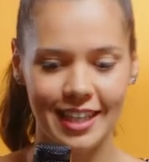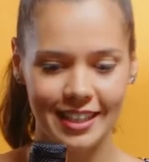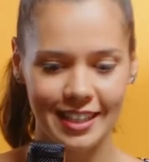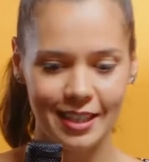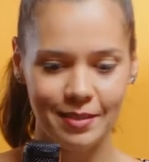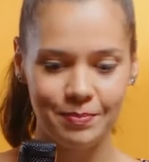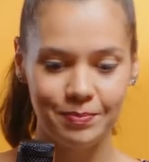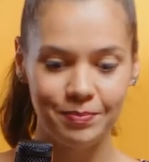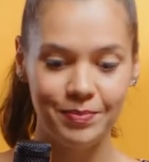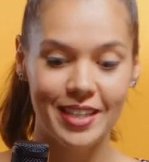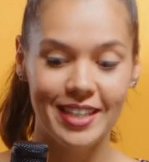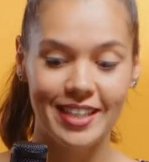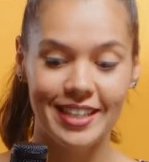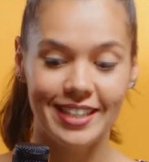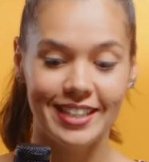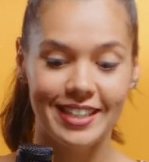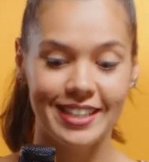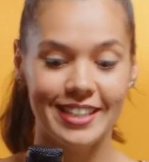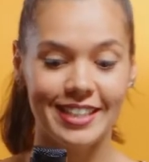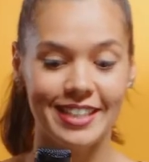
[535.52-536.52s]

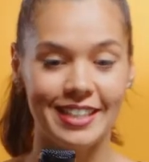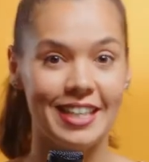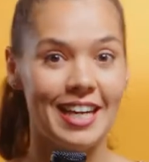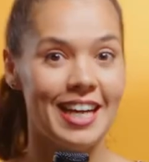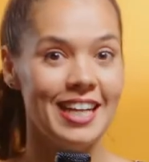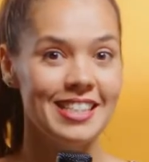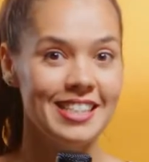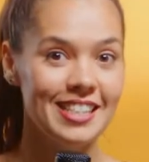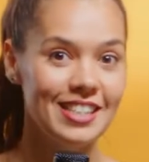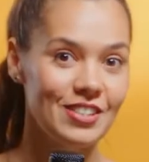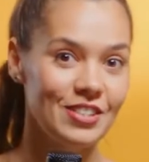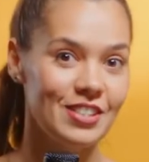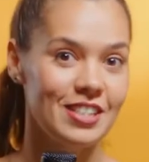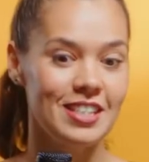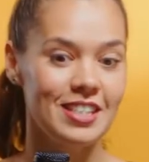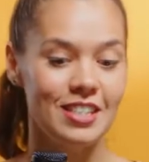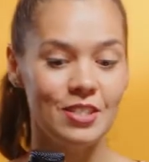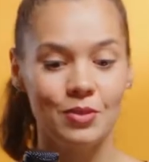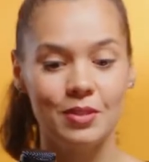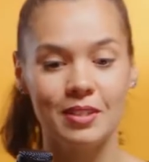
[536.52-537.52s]
that teach people
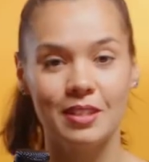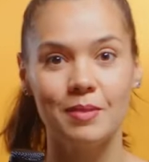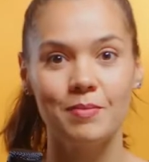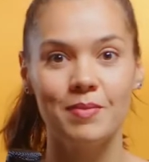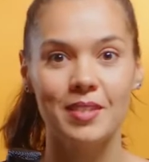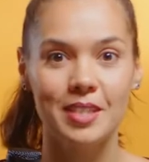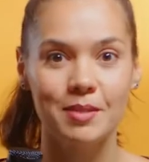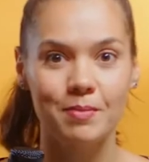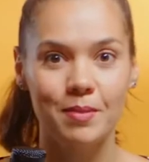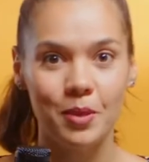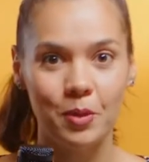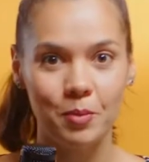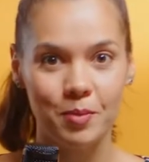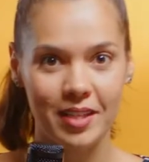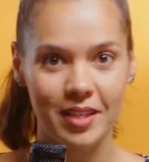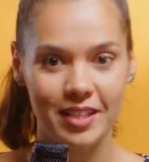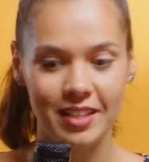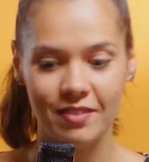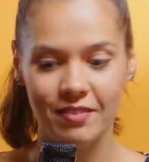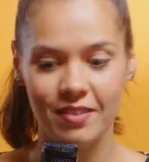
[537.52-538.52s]
how to build
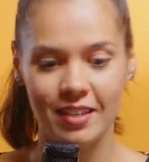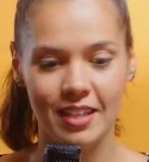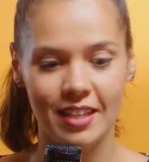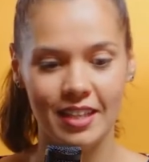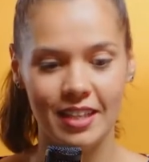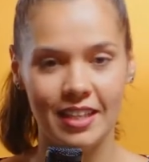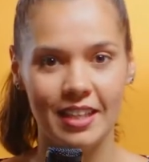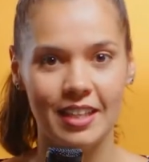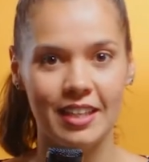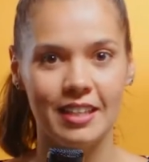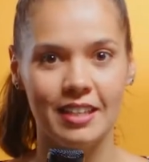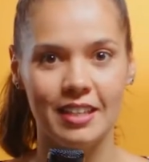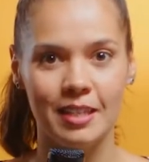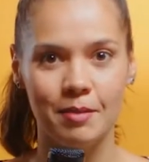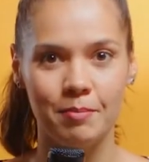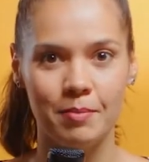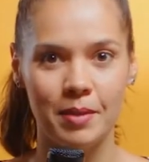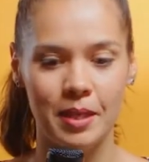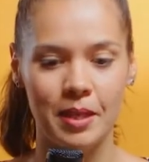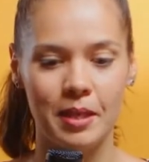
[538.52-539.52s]
their
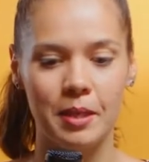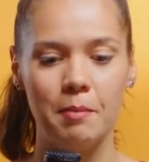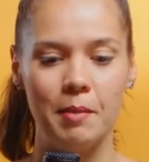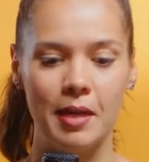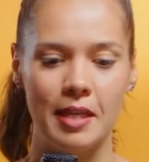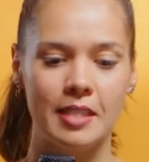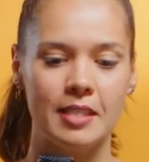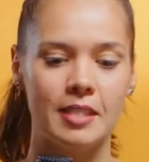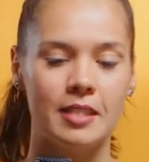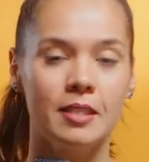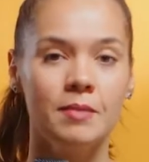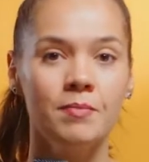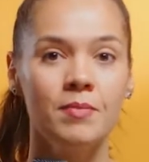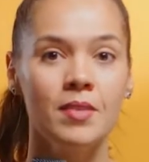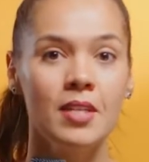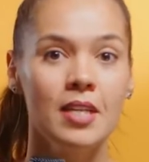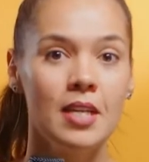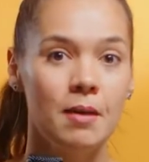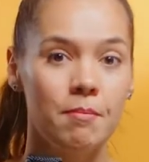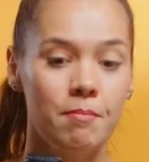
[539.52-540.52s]
TikTok, or creating
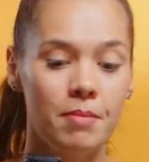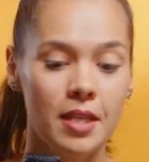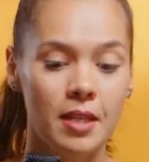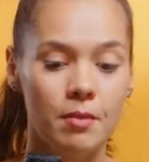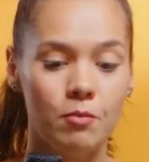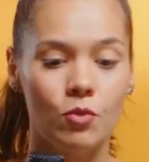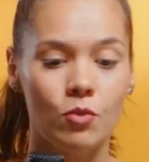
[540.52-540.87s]
an online